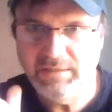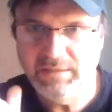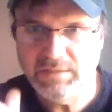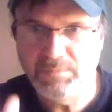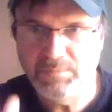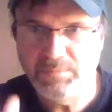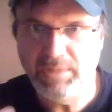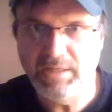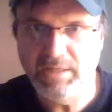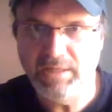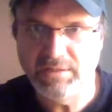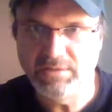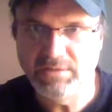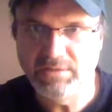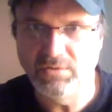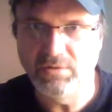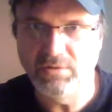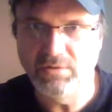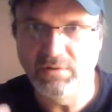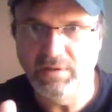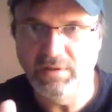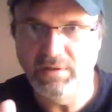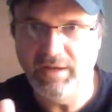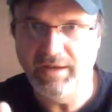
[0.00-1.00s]
Space
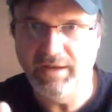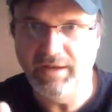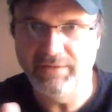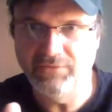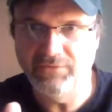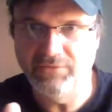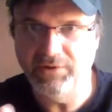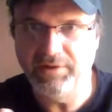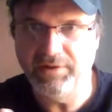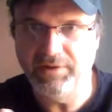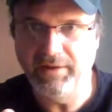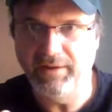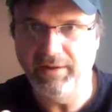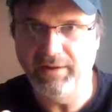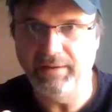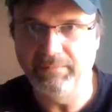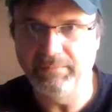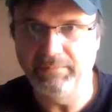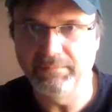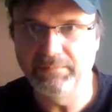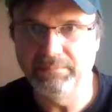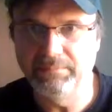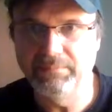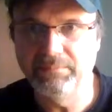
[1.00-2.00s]
Duel every
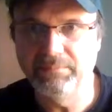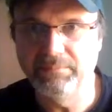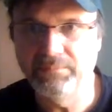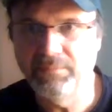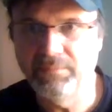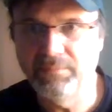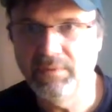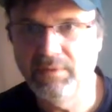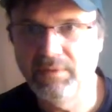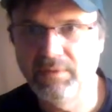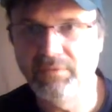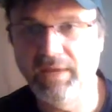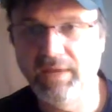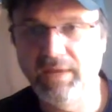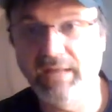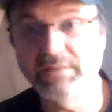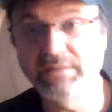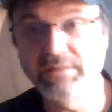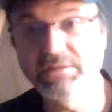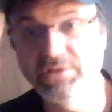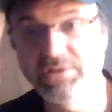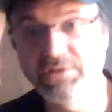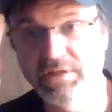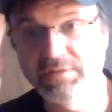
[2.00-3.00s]
time.
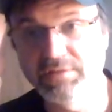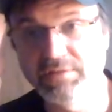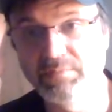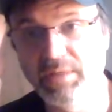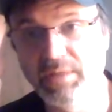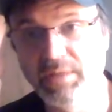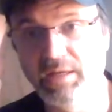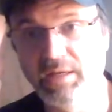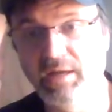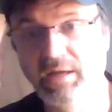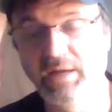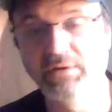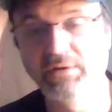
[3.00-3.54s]
That's just me. I